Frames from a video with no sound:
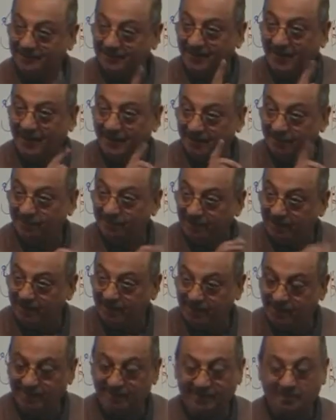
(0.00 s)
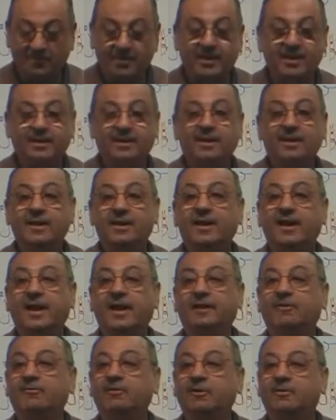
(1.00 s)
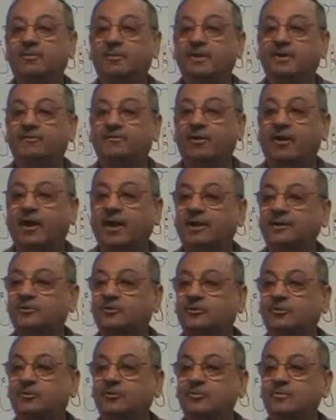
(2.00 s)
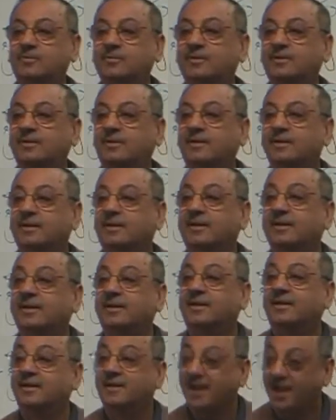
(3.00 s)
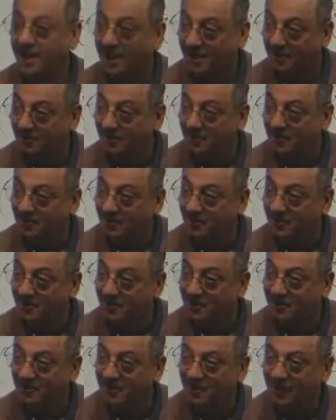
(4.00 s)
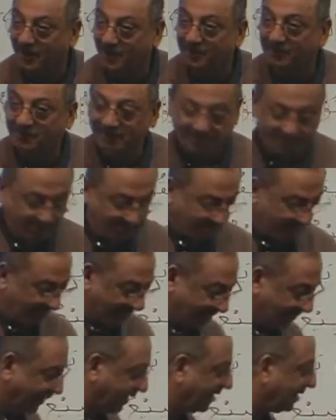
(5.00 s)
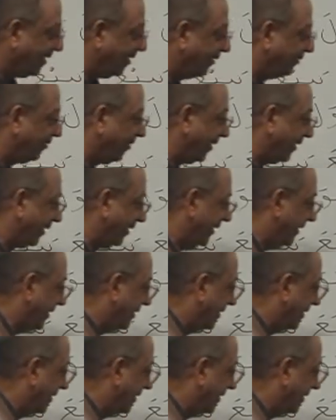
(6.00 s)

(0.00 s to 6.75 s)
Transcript: The alif will remain. And will be for antum, namu. Are you with me? I'll write down quickly.